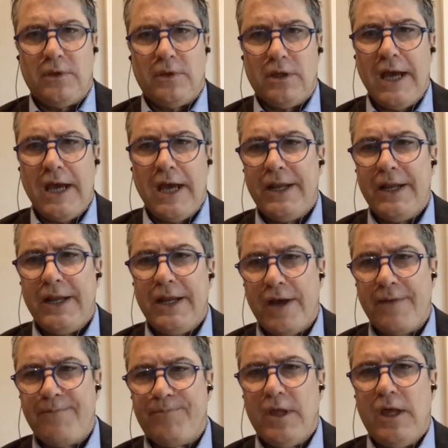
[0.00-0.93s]
Got it.
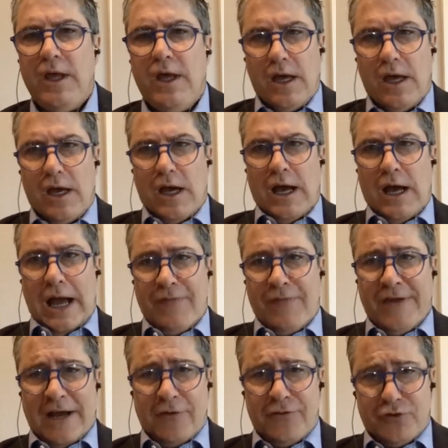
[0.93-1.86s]
Okay.
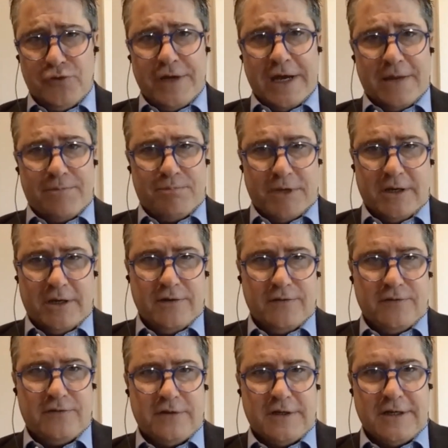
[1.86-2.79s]
I think I'll do that
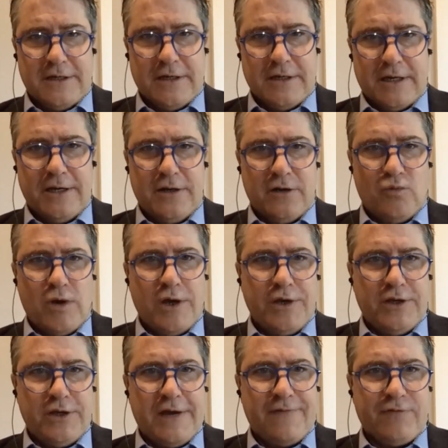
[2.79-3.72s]
because I don't
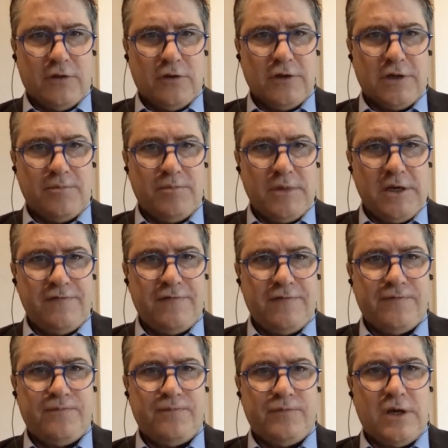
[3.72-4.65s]
want you to have to look at me
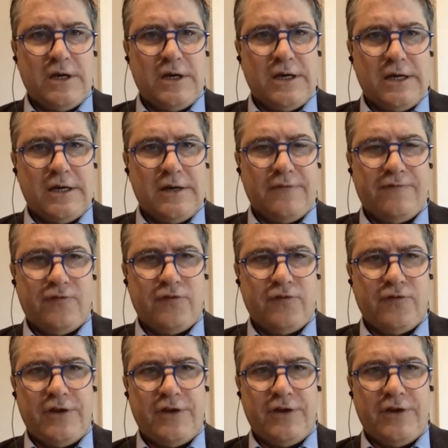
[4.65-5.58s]
for
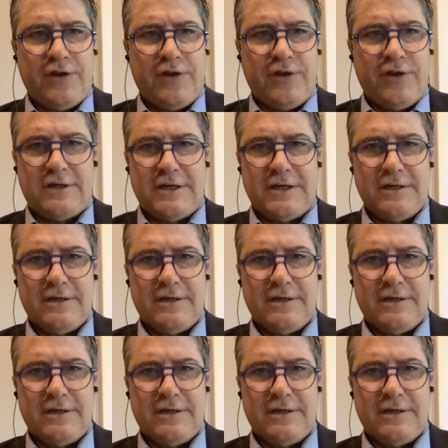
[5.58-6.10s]
the next